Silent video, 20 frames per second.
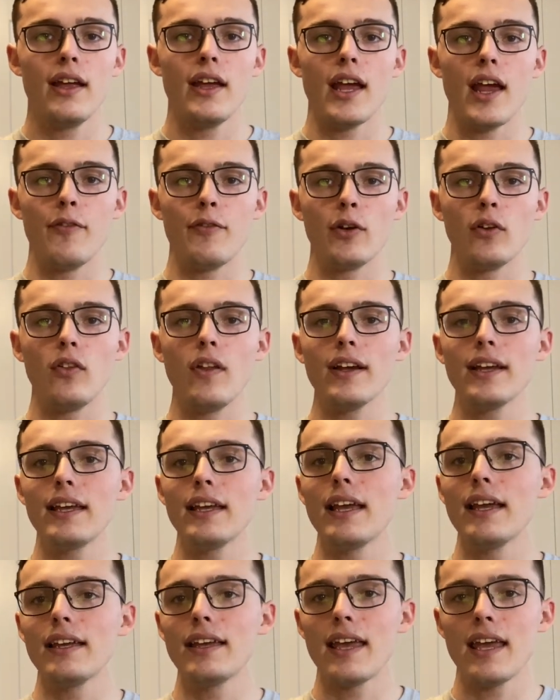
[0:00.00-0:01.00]
If you're looking
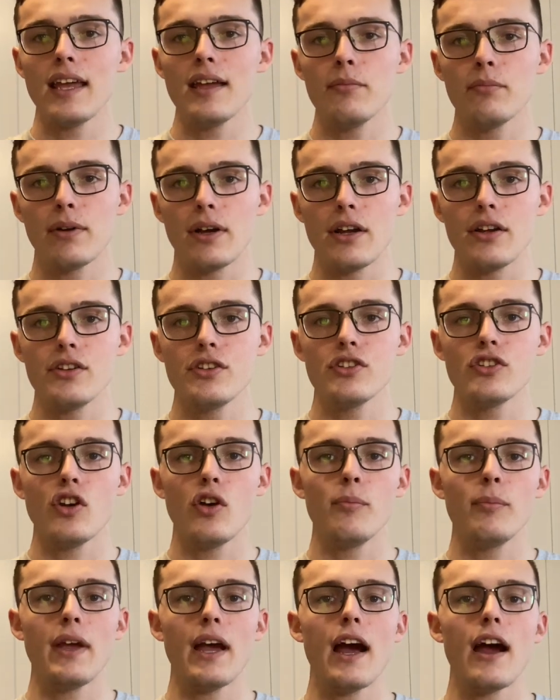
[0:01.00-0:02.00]
in Cambridge,
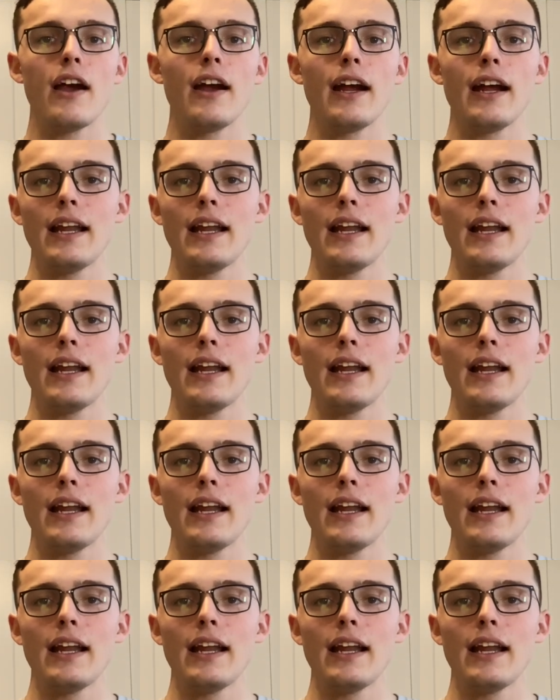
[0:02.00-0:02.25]
don't be hiring